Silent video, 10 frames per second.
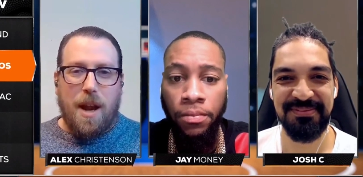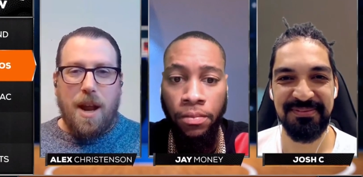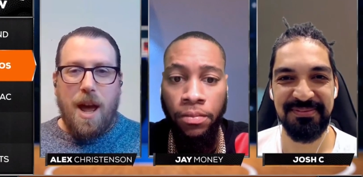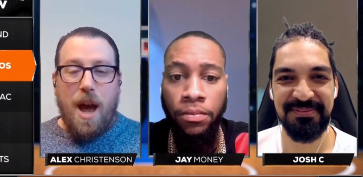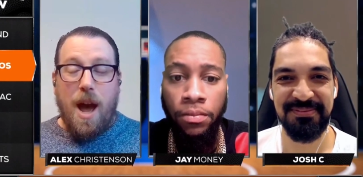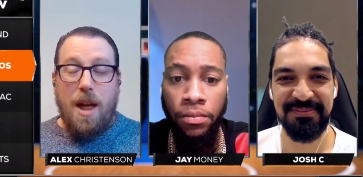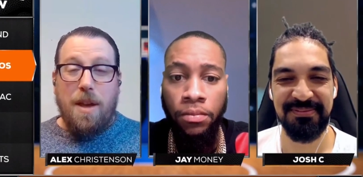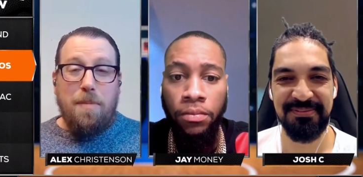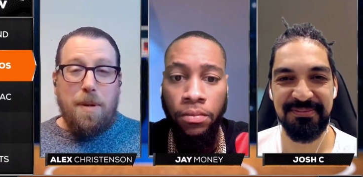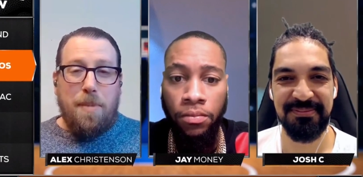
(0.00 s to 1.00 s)
Speaker 1: And uh,
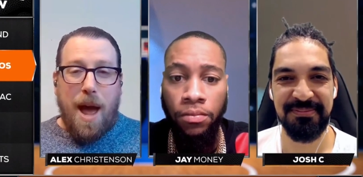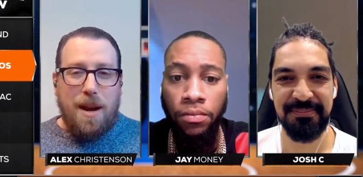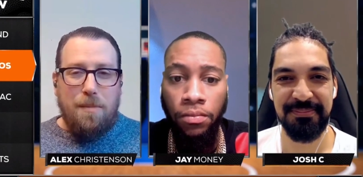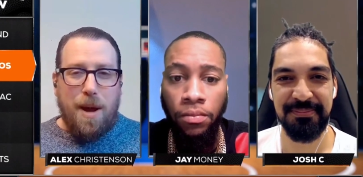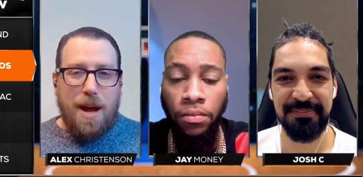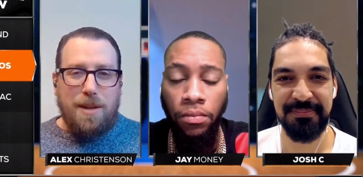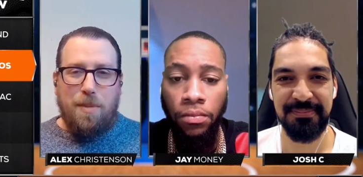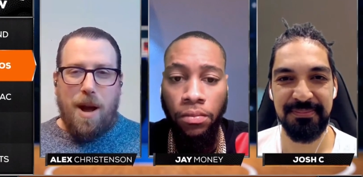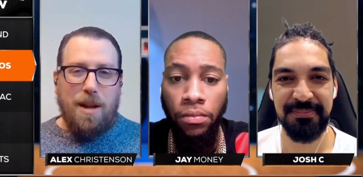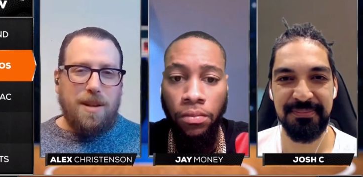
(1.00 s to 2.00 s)
they've been bad in bad
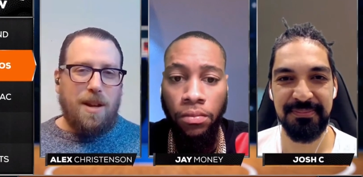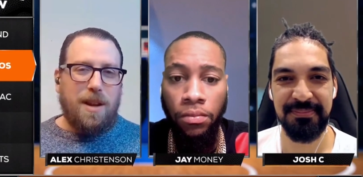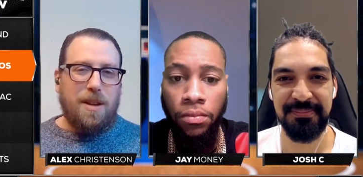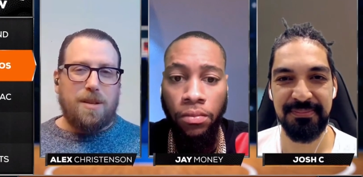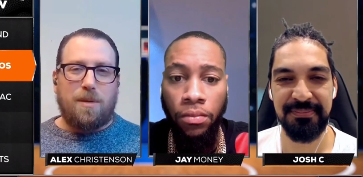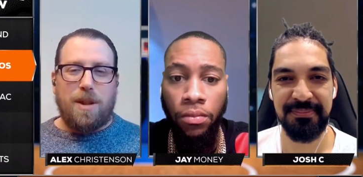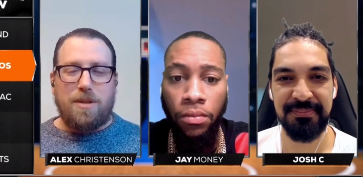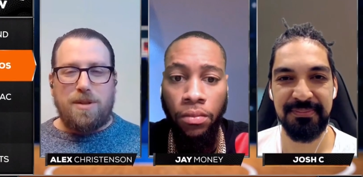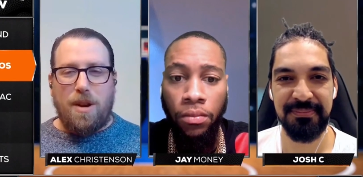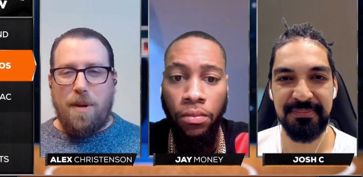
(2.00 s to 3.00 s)
spots all year. When
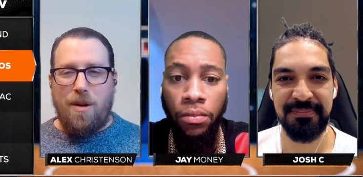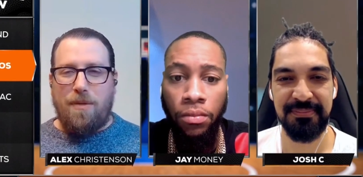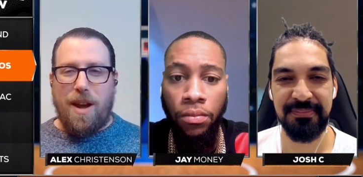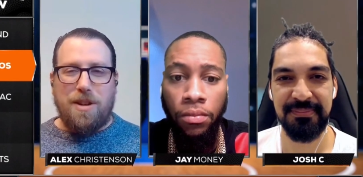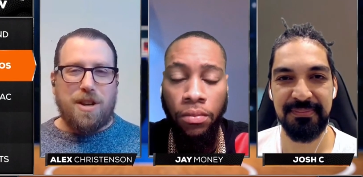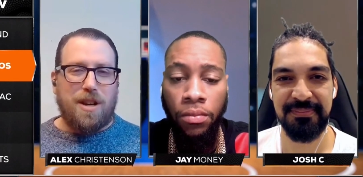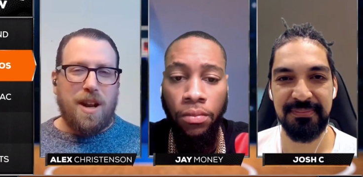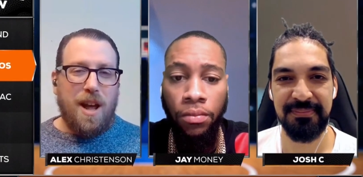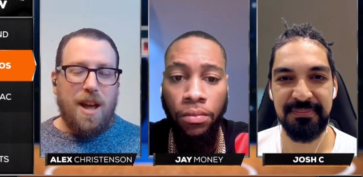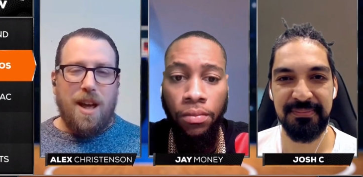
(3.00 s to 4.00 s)
there's no motivation,
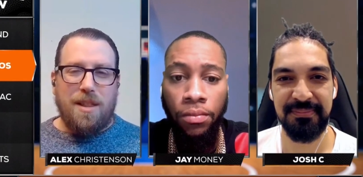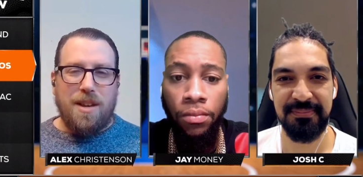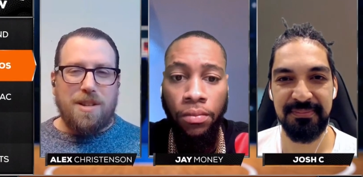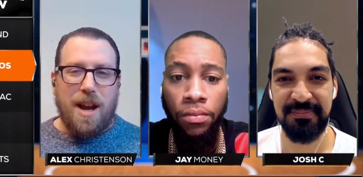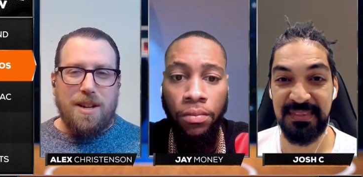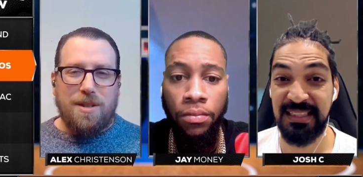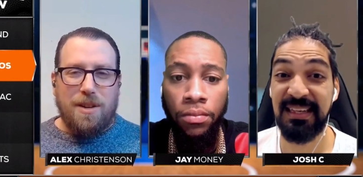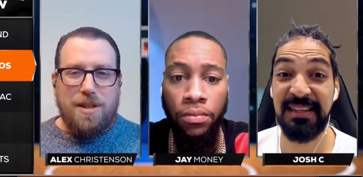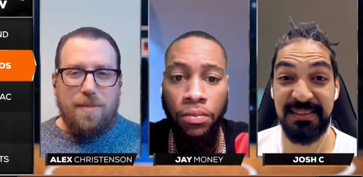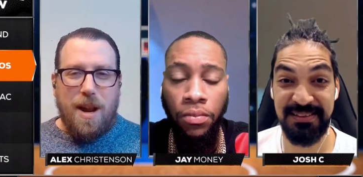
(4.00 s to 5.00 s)
uh, these guys
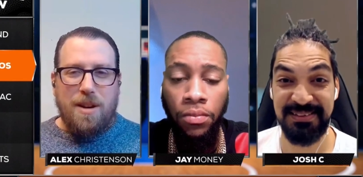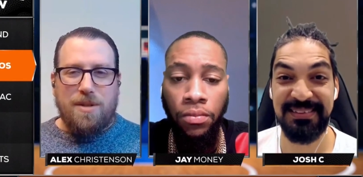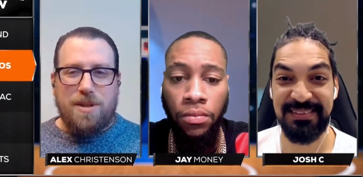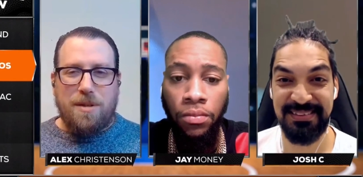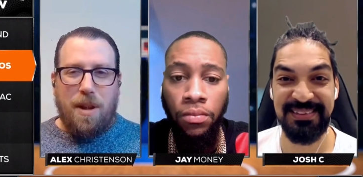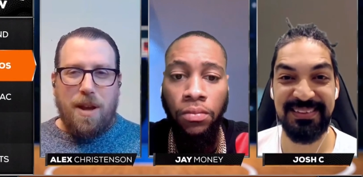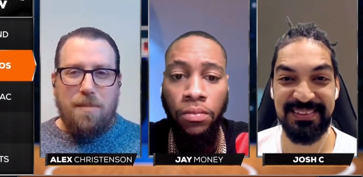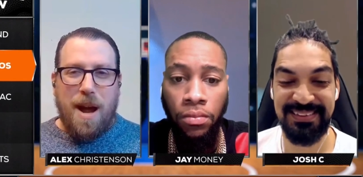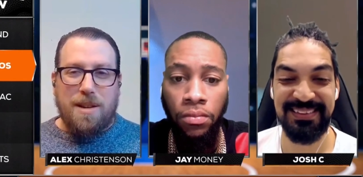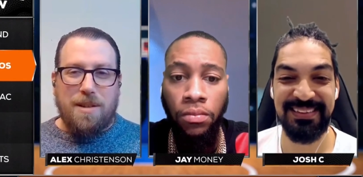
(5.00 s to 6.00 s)
don't seem that interested in playing
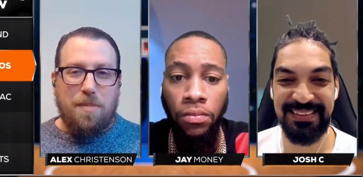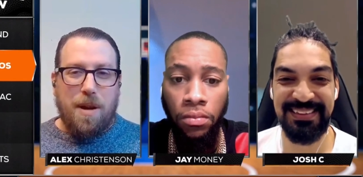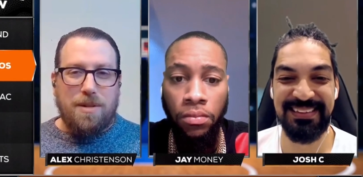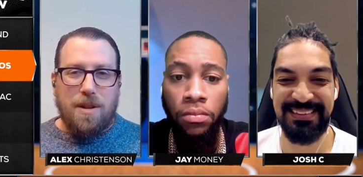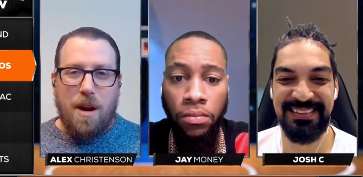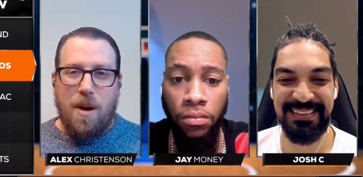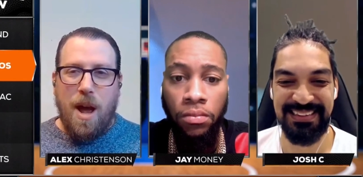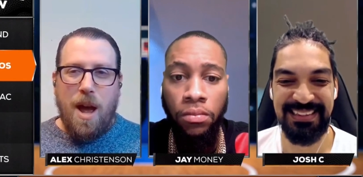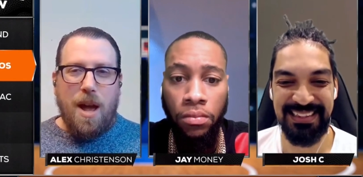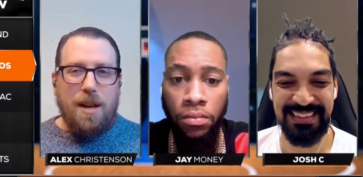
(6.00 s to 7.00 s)
basketball. So
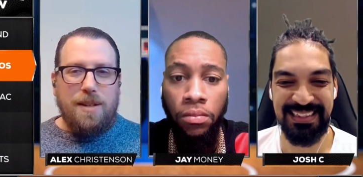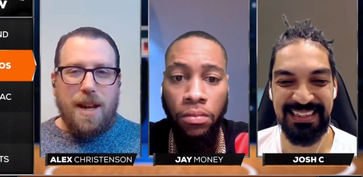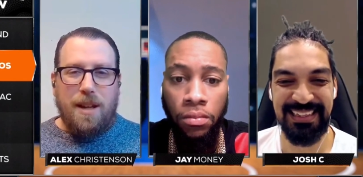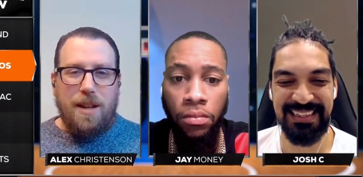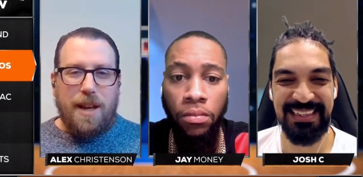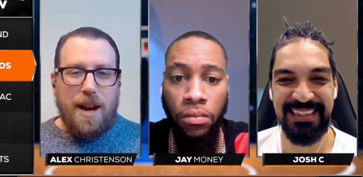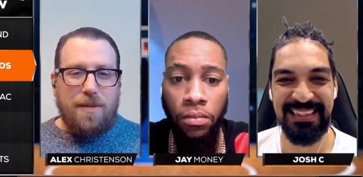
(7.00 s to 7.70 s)
uh, you take a look at